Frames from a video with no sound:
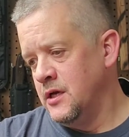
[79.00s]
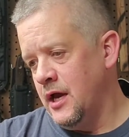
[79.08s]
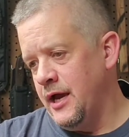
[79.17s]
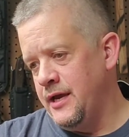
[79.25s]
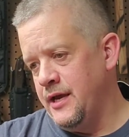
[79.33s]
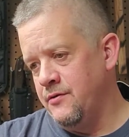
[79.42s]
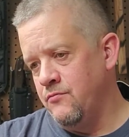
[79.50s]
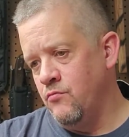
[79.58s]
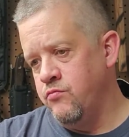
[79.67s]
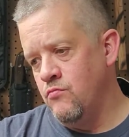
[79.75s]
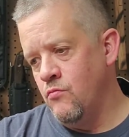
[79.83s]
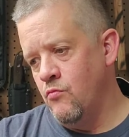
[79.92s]
And
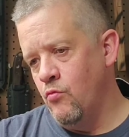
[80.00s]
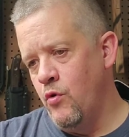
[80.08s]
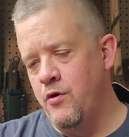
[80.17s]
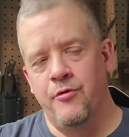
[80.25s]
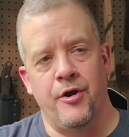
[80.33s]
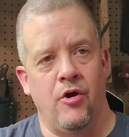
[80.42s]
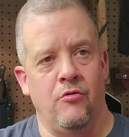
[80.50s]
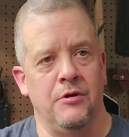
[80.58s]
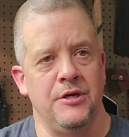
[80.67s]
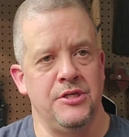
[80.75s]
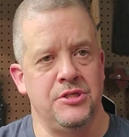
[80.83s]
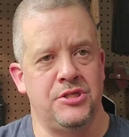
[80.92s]
we would
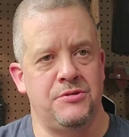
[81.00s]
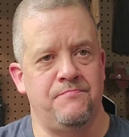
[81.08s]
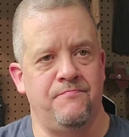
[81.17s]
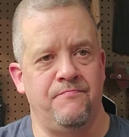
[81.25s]
always